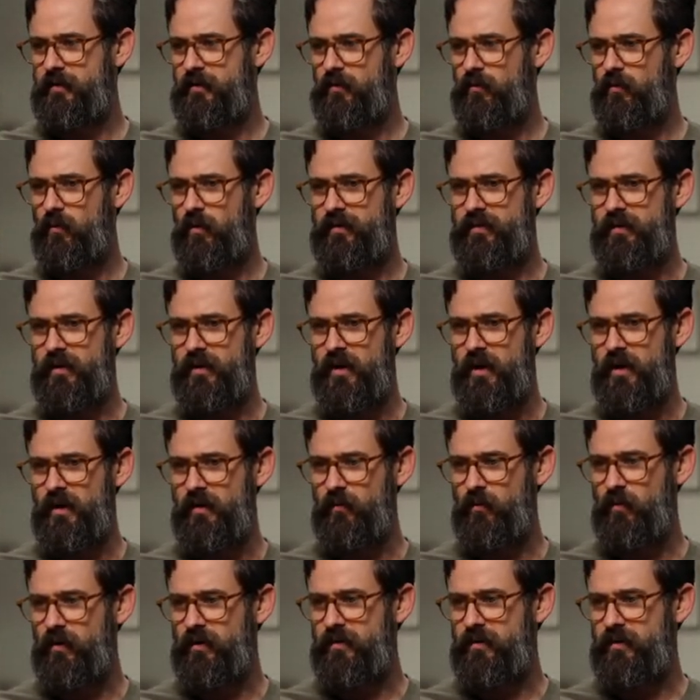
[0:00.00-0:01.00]
what
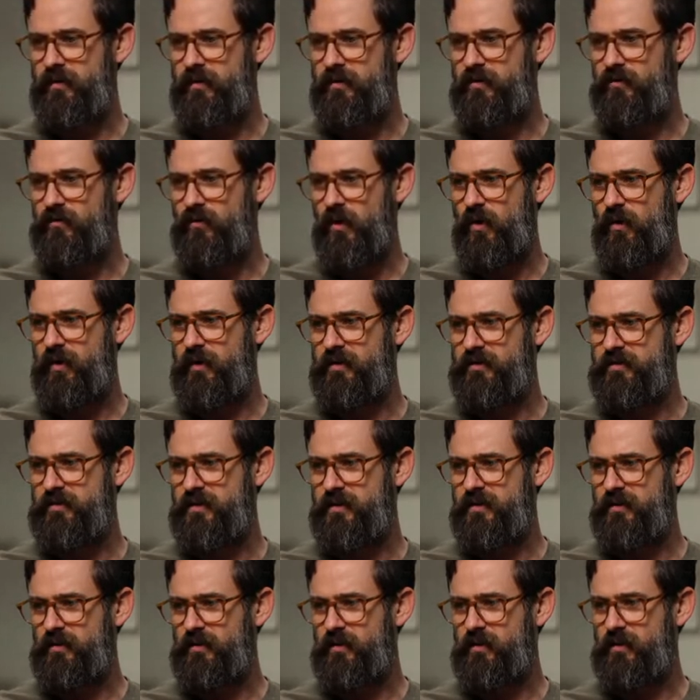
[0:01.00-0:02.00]
the drawing is
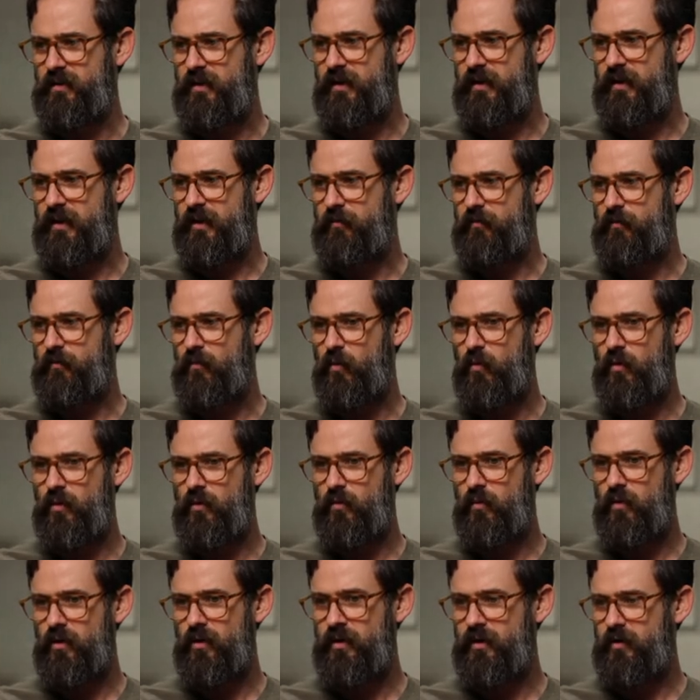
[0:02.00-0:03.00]
going to look like. I'm more
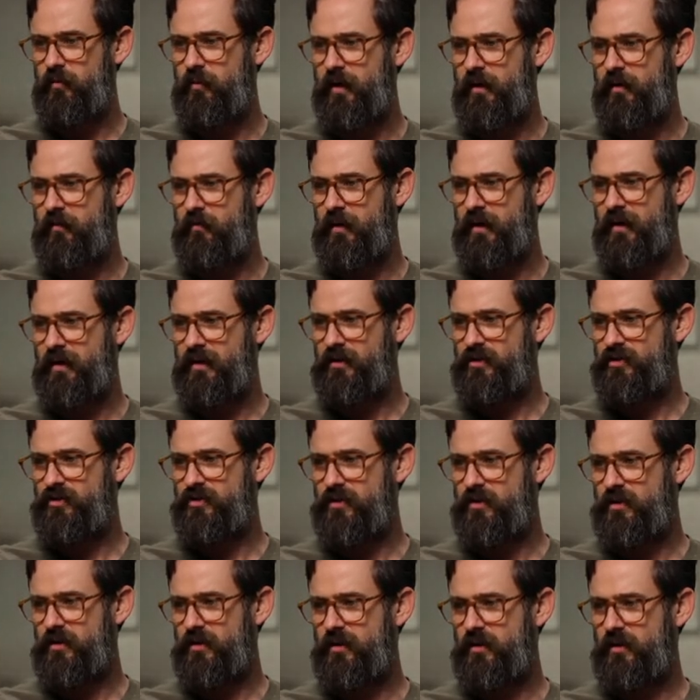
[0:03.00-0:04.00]
worried about making
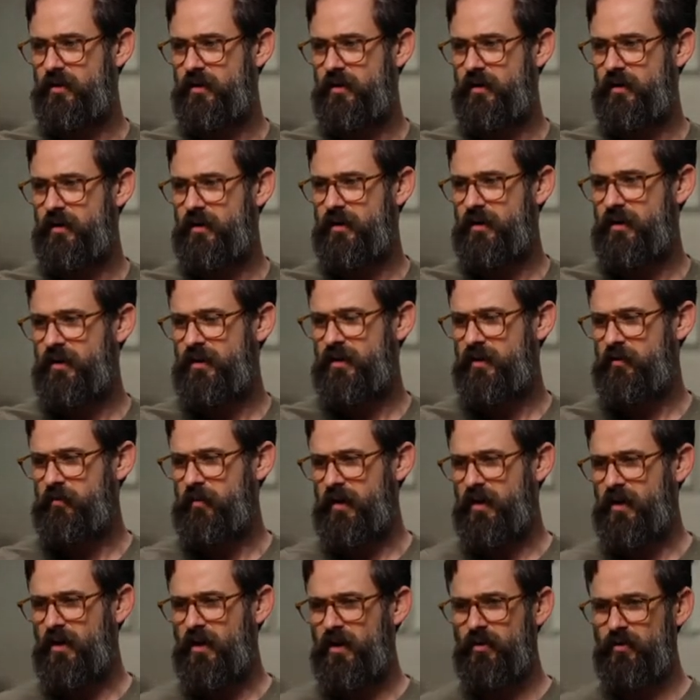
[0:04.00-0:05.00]
sure that
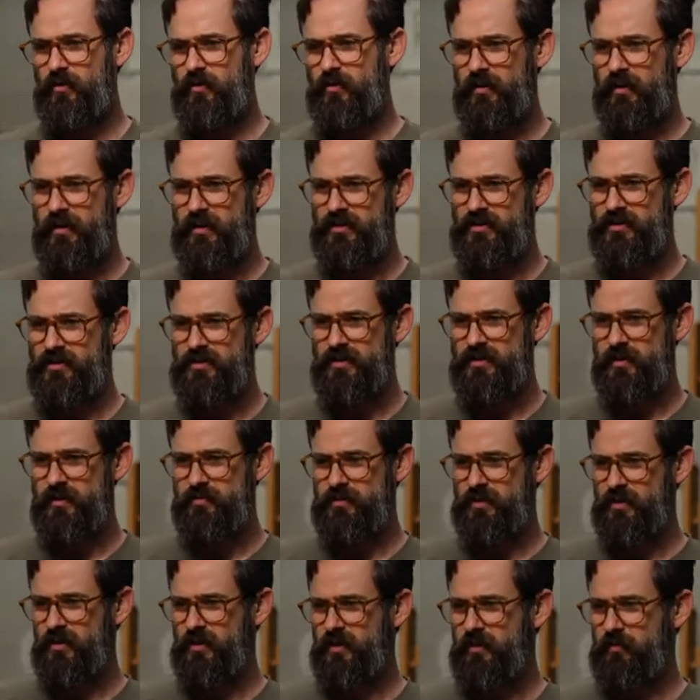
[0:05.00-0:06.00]
my color
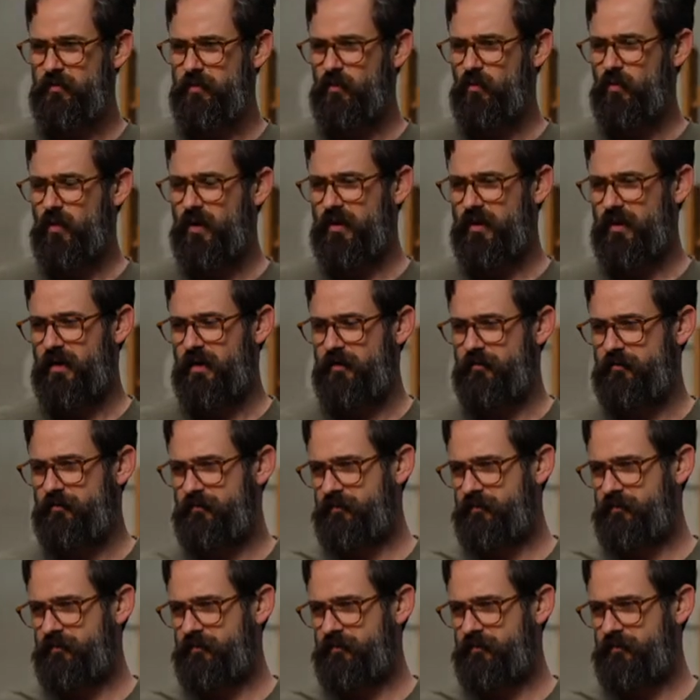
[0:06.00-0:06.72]
relationships are going to be working.